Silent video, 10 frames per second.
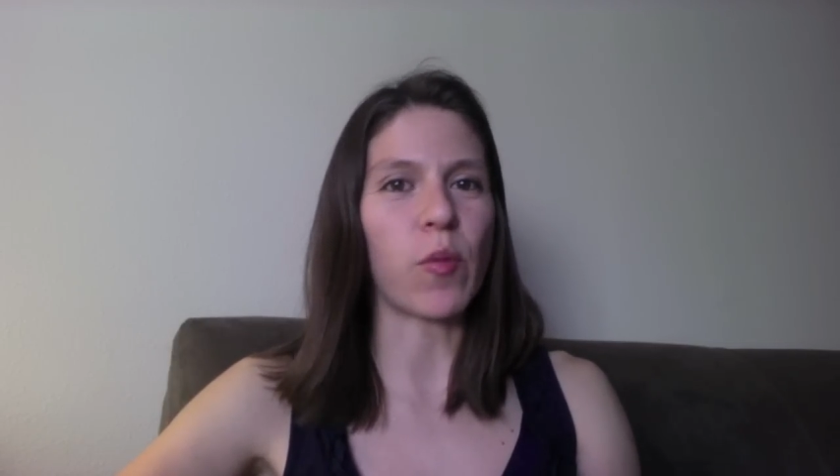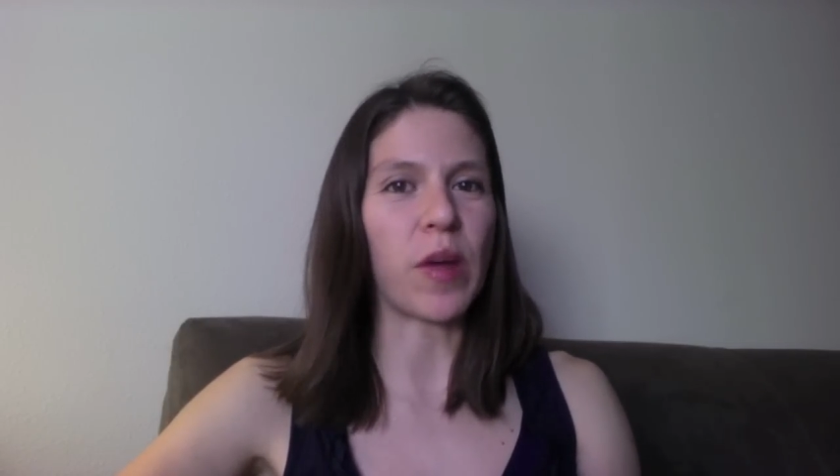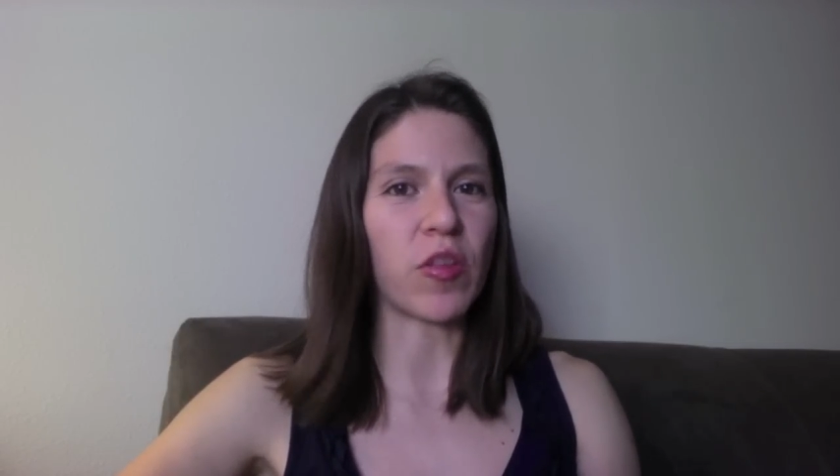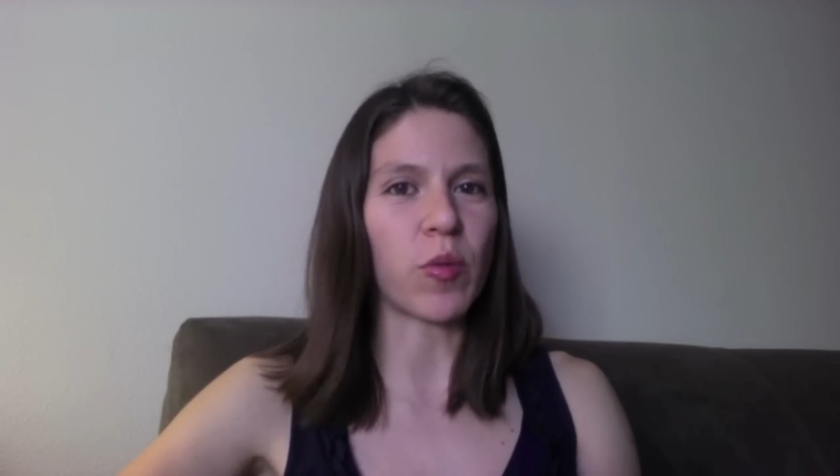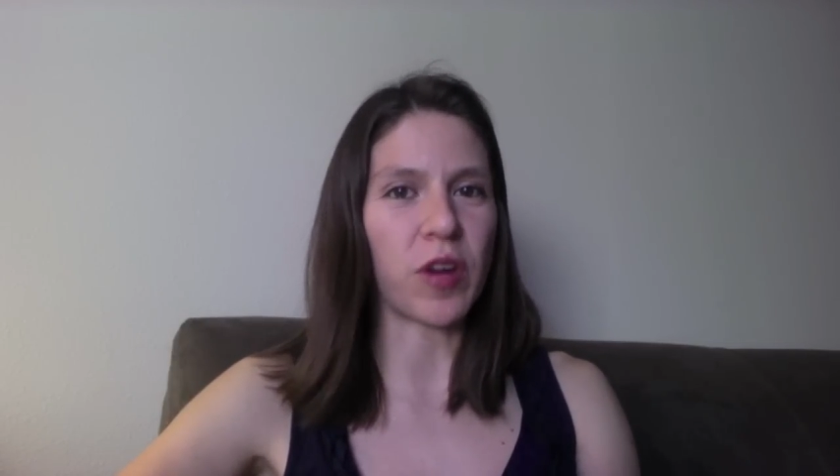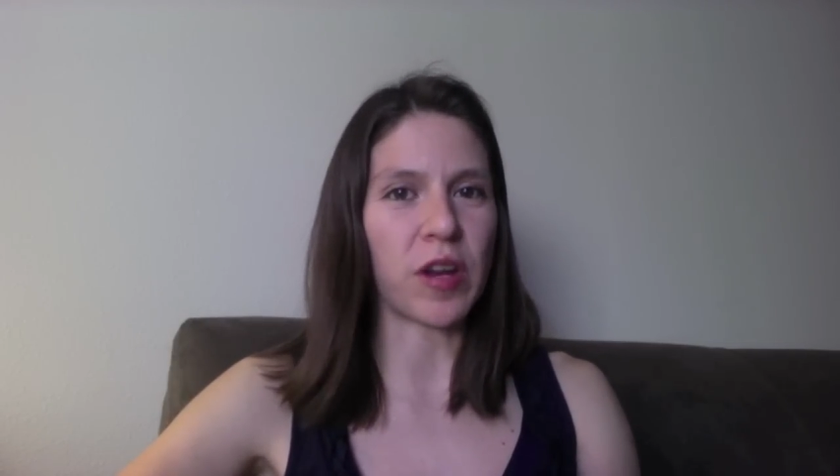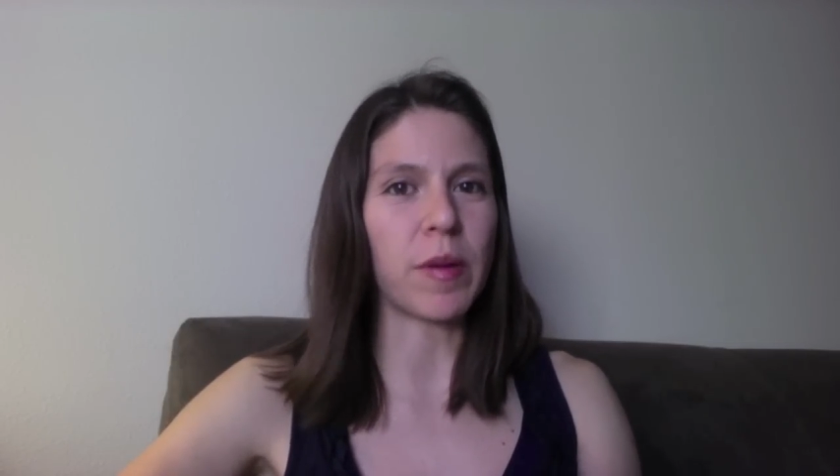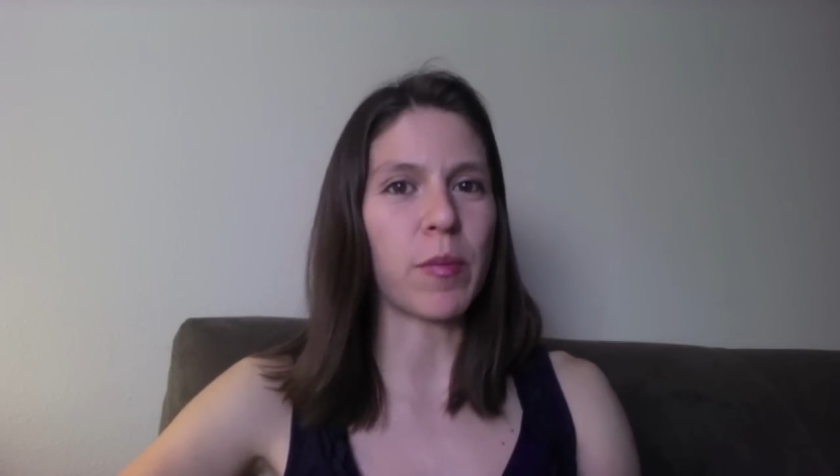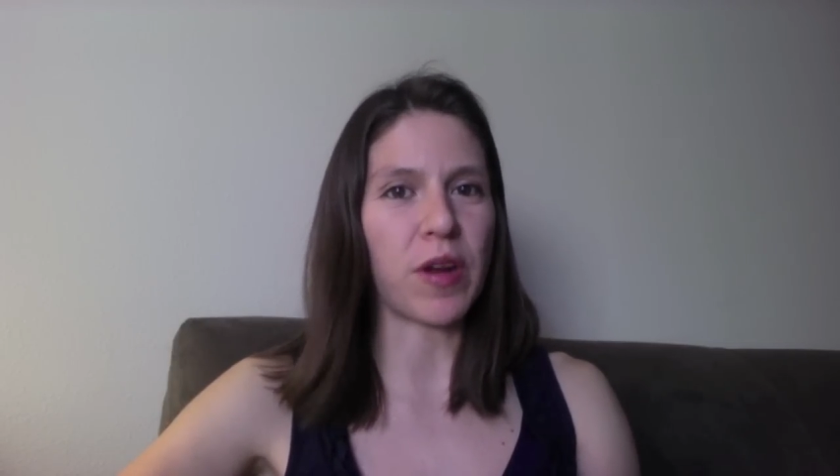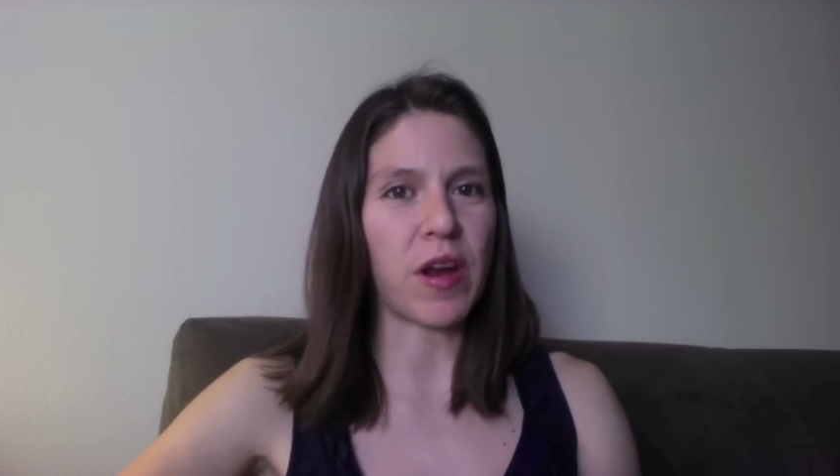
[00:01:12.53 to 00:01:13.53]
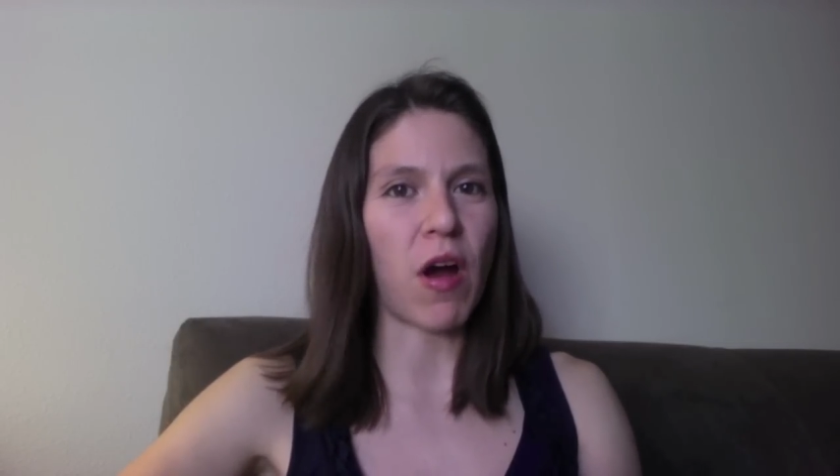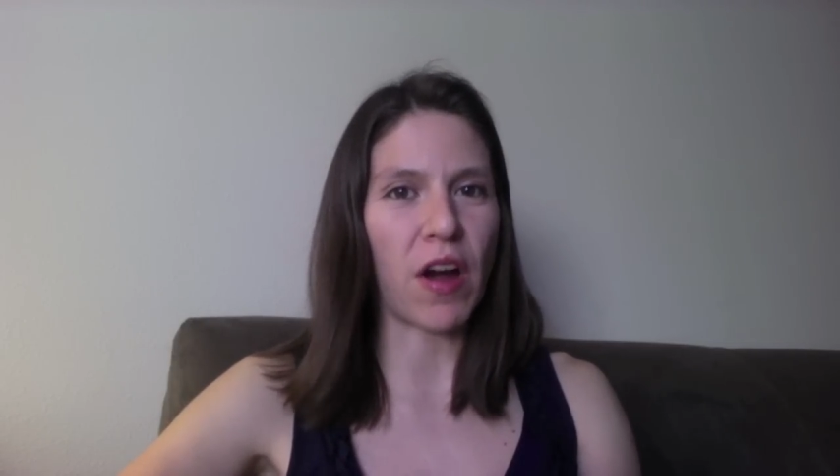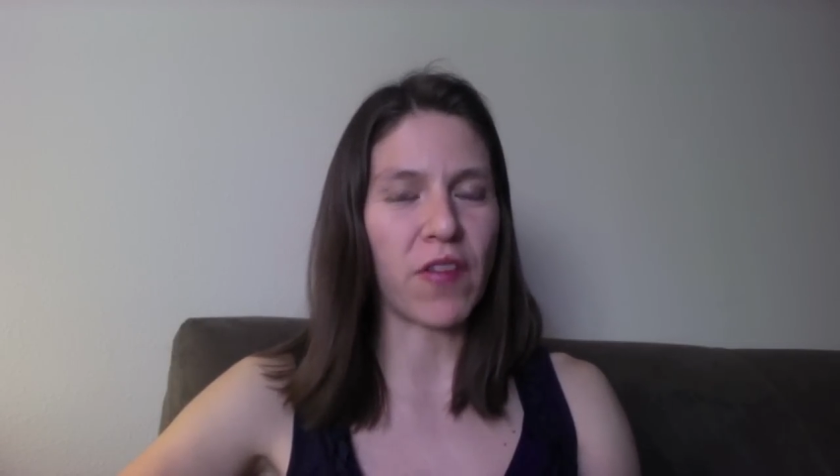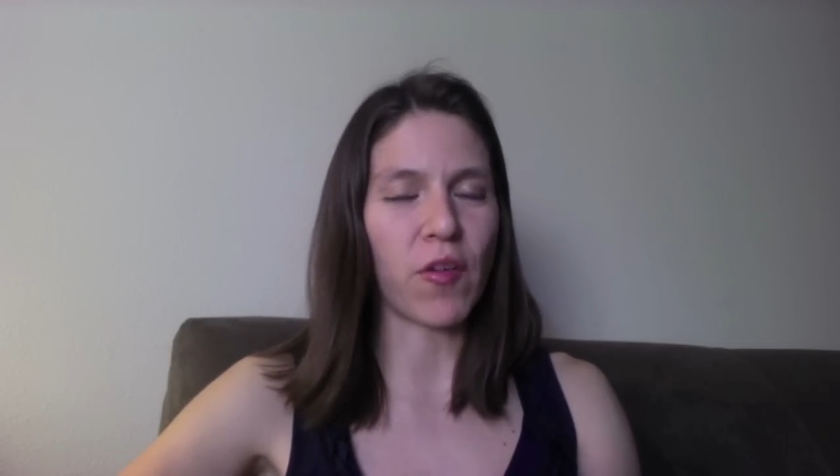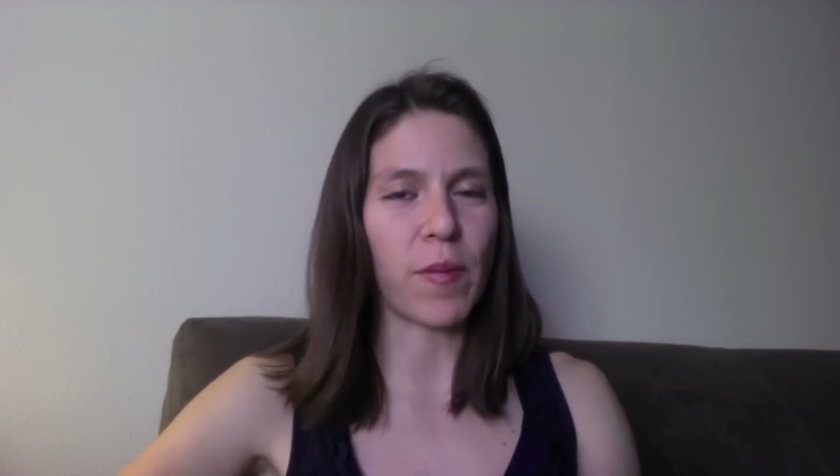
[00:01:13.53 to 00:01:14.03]
weights were going to be pretty
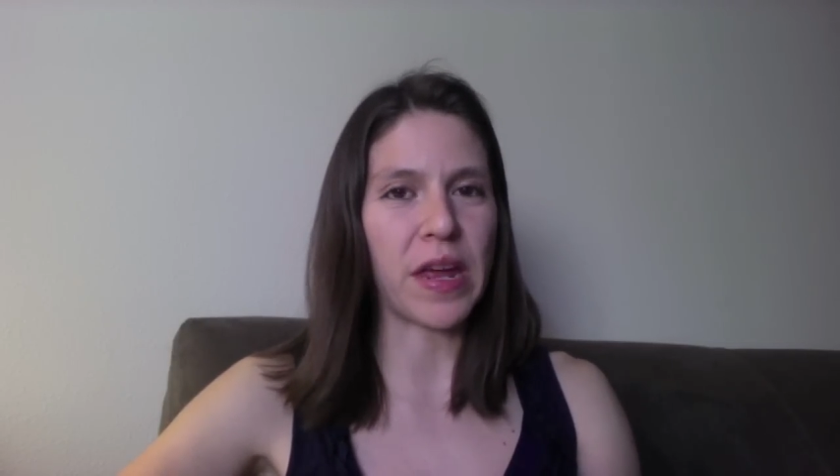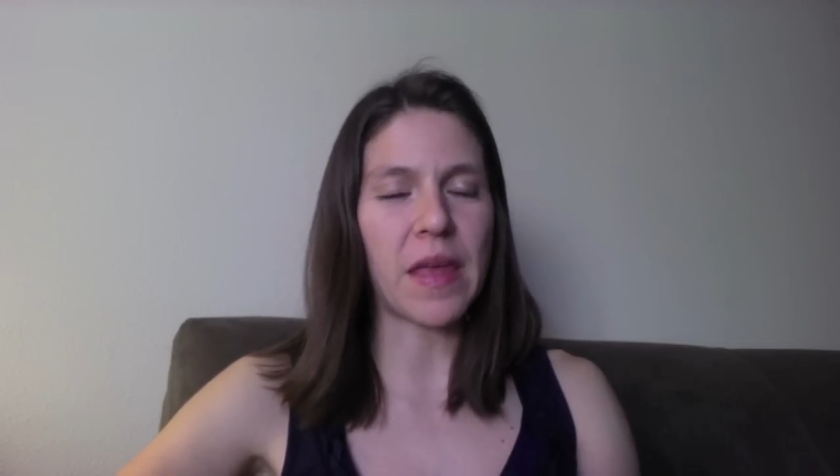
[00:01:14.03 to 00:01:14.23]
hard for me.